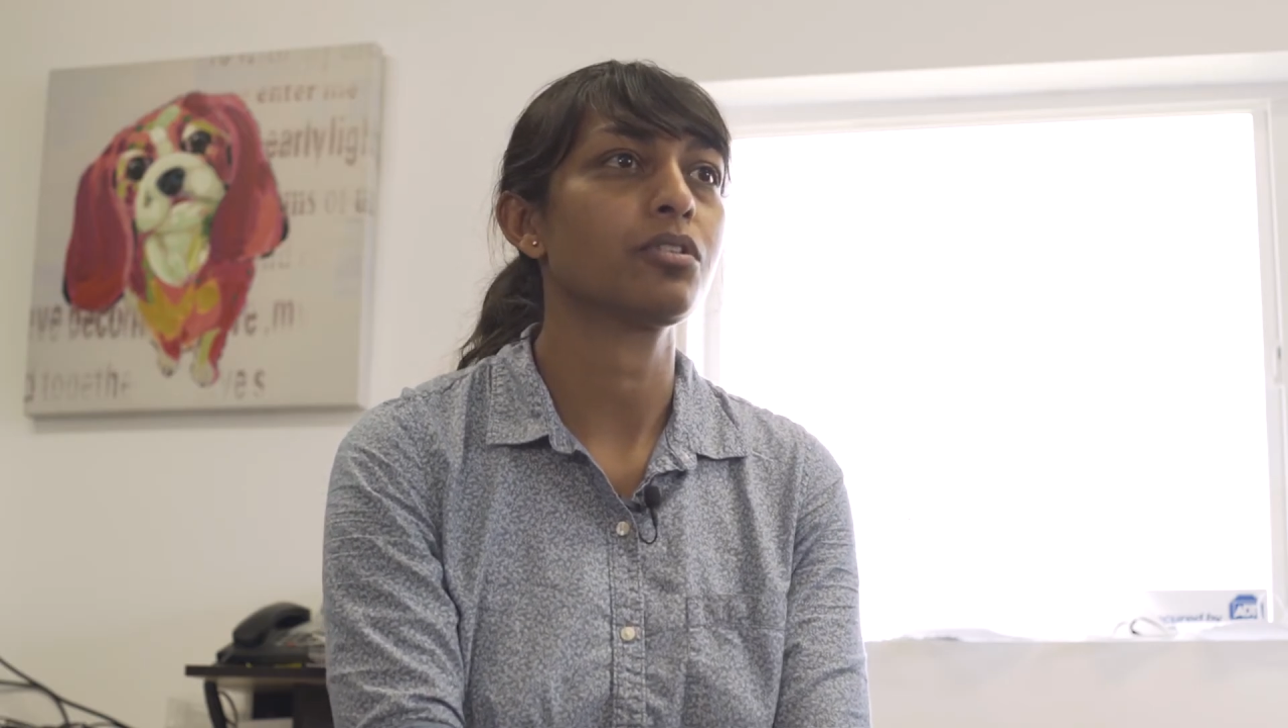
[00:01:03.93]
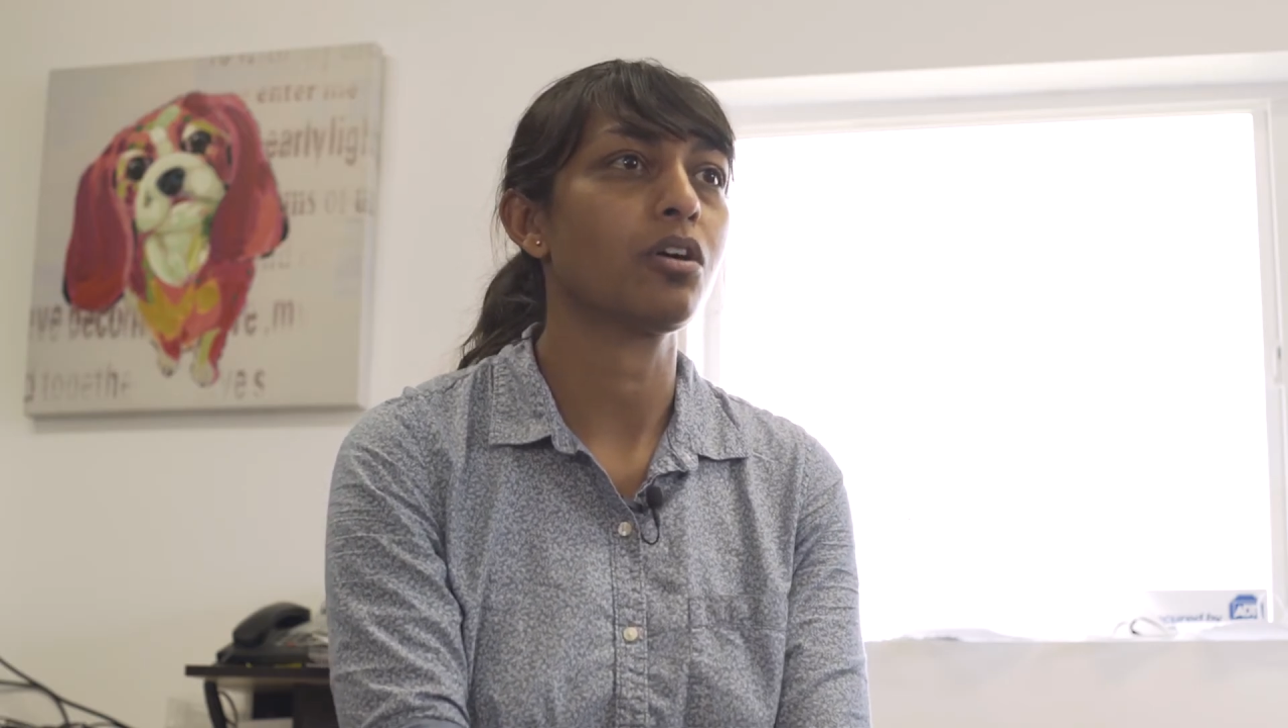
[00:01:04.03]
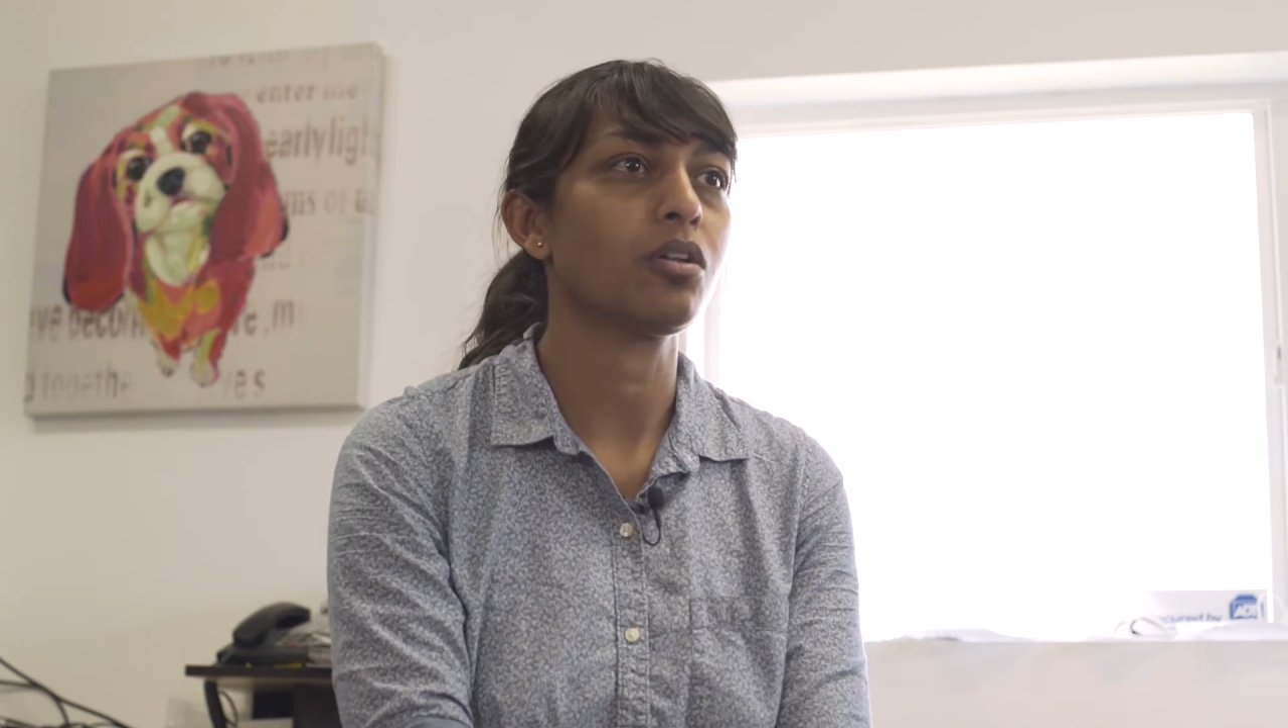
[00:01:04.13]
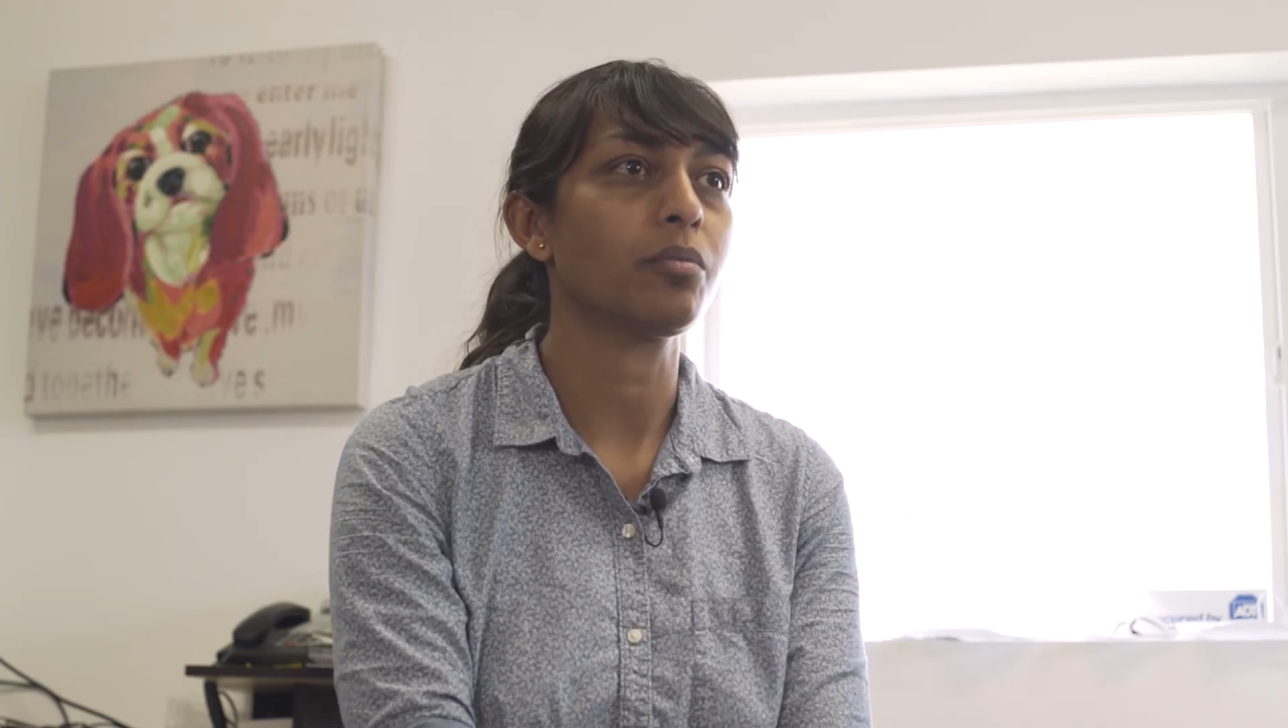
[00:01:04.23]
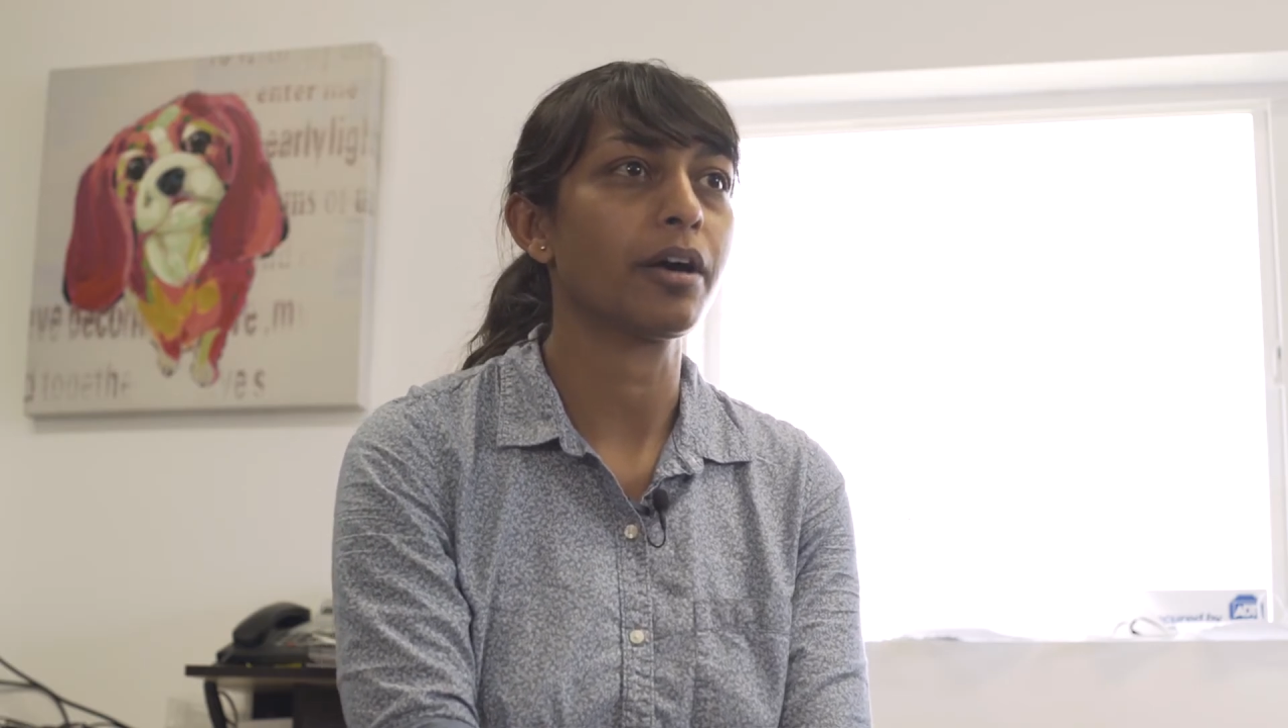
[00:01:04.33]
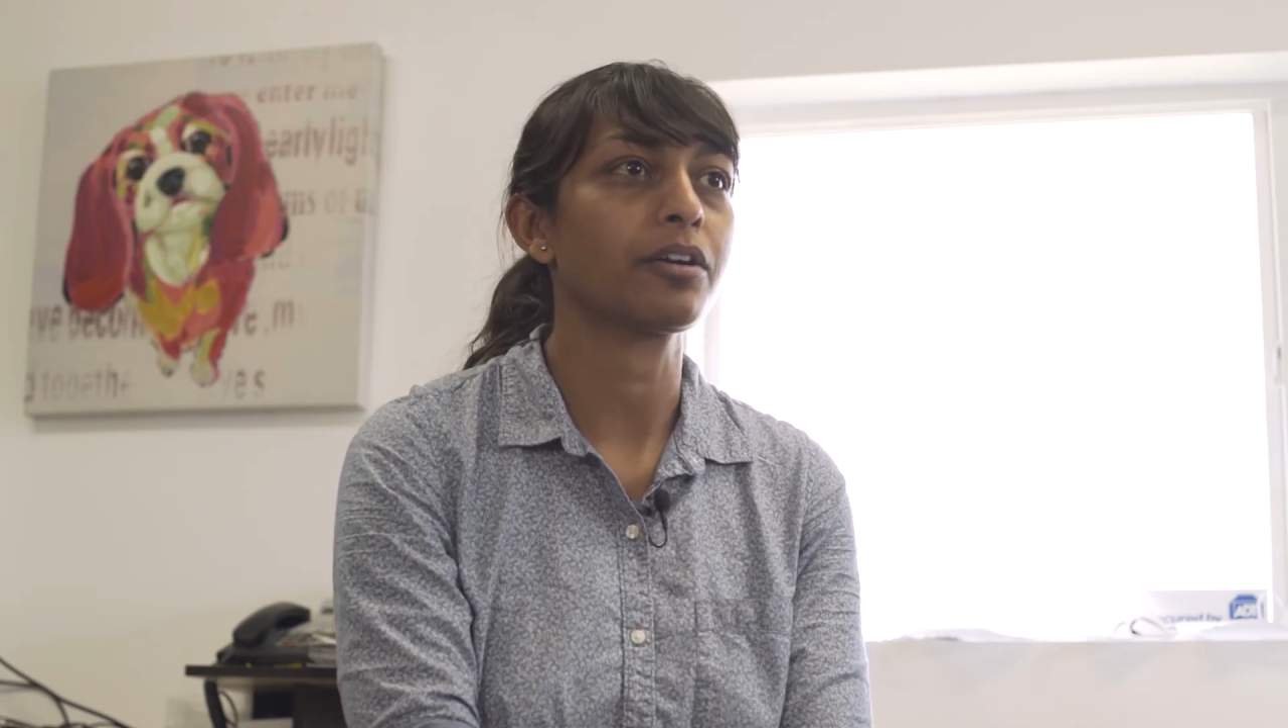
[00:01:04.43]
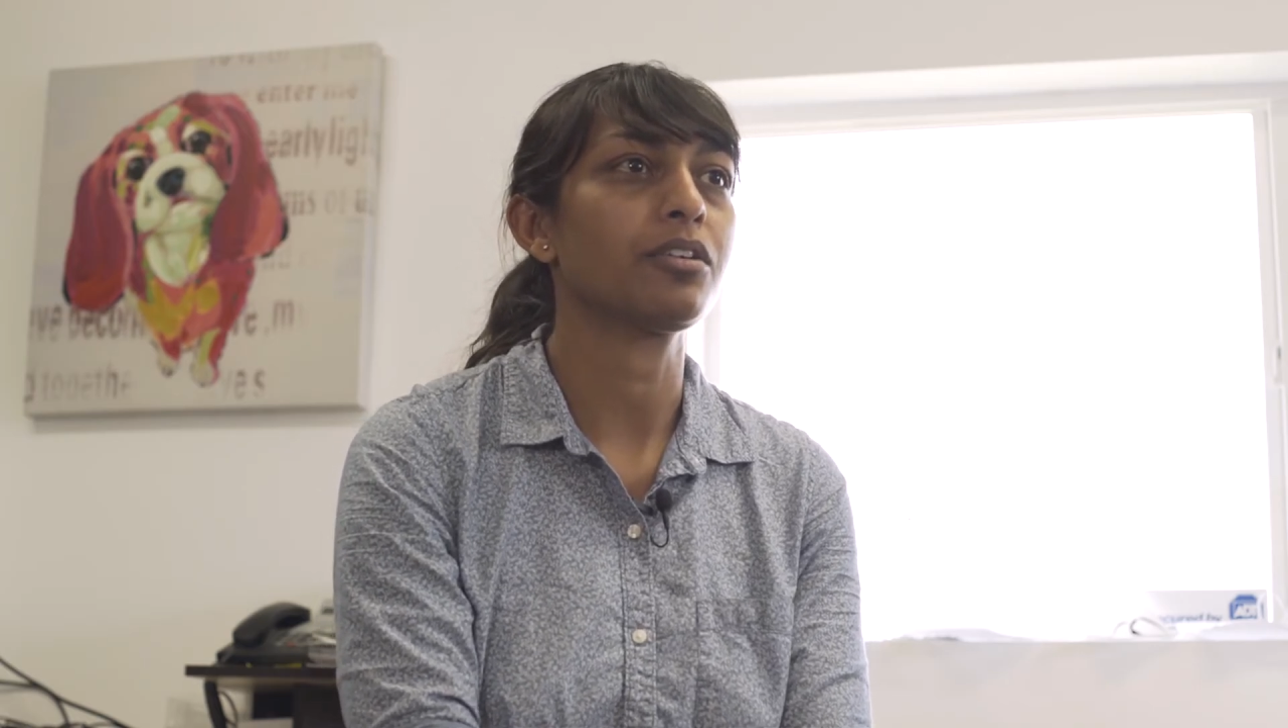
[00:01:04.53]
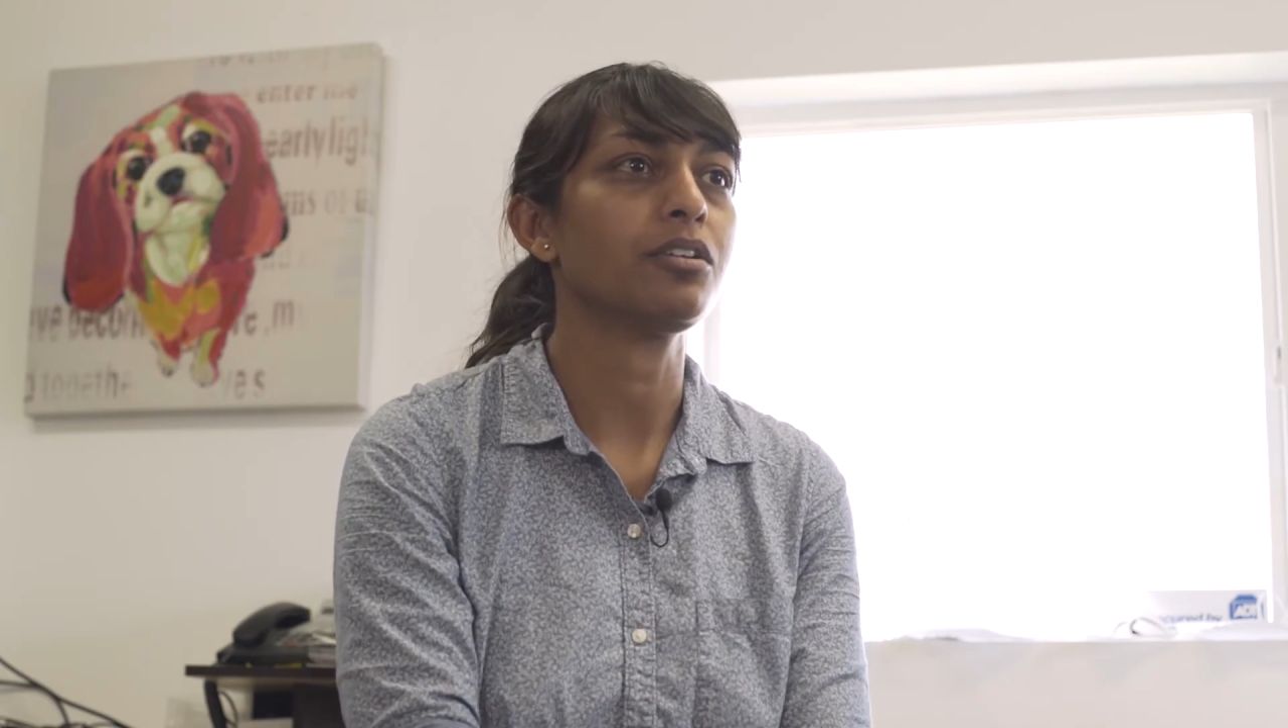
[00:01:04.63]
the callback.